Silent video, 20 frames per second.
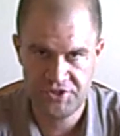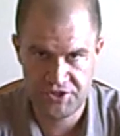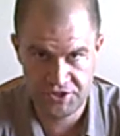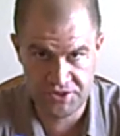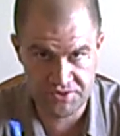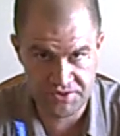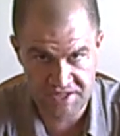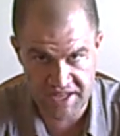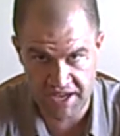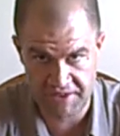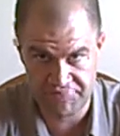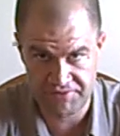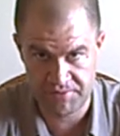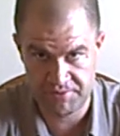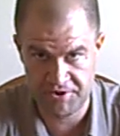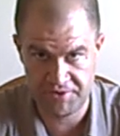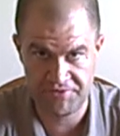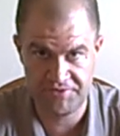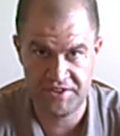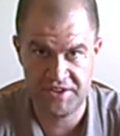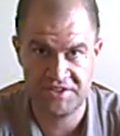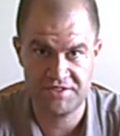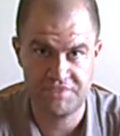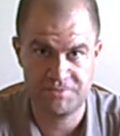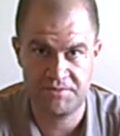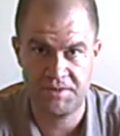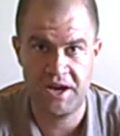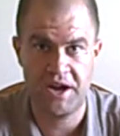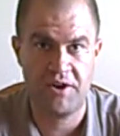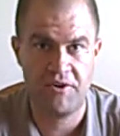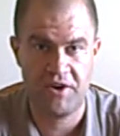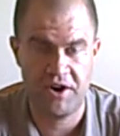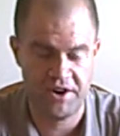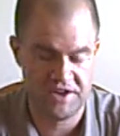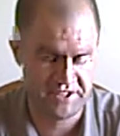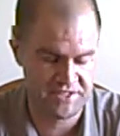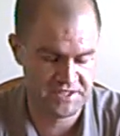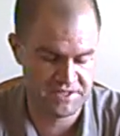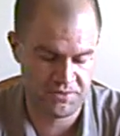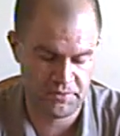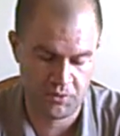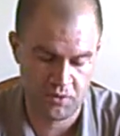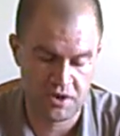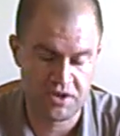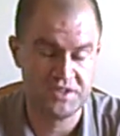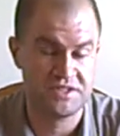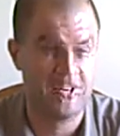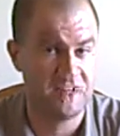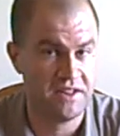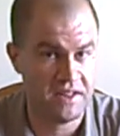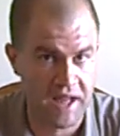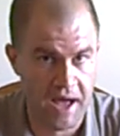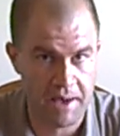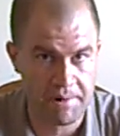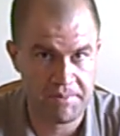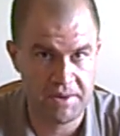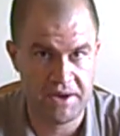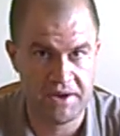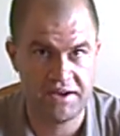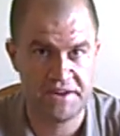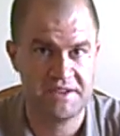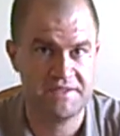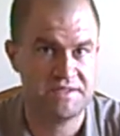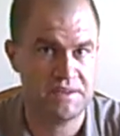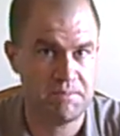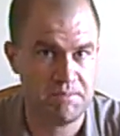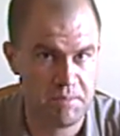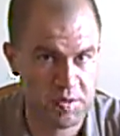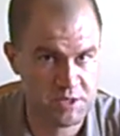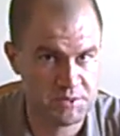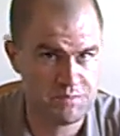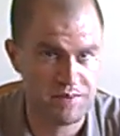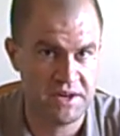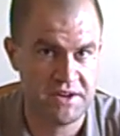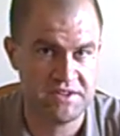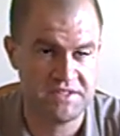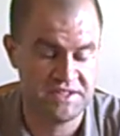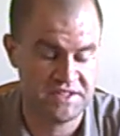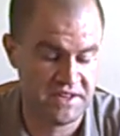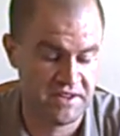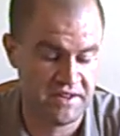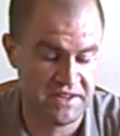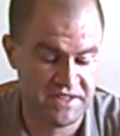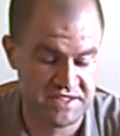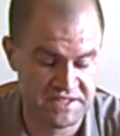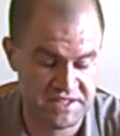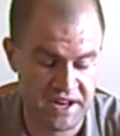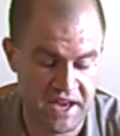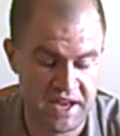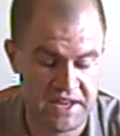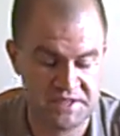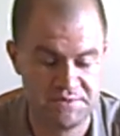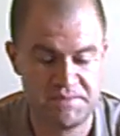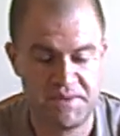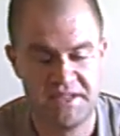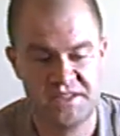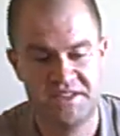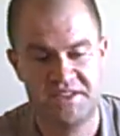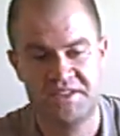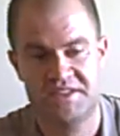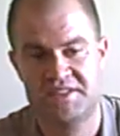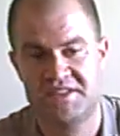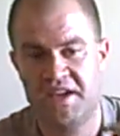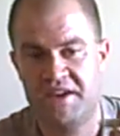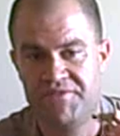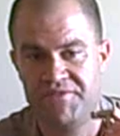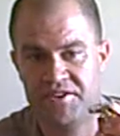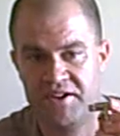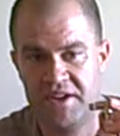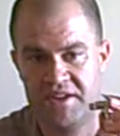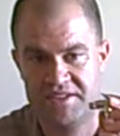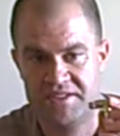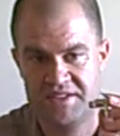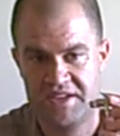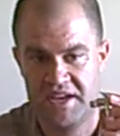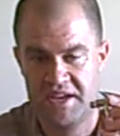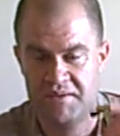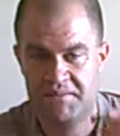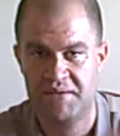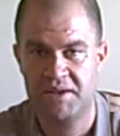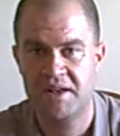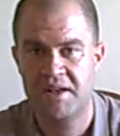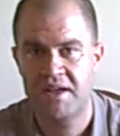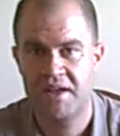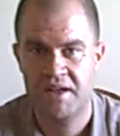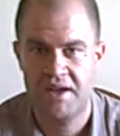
Use that from your fittings from now on. It works a lot better, gives a much better seal, and it's not as messy as Teflon tape.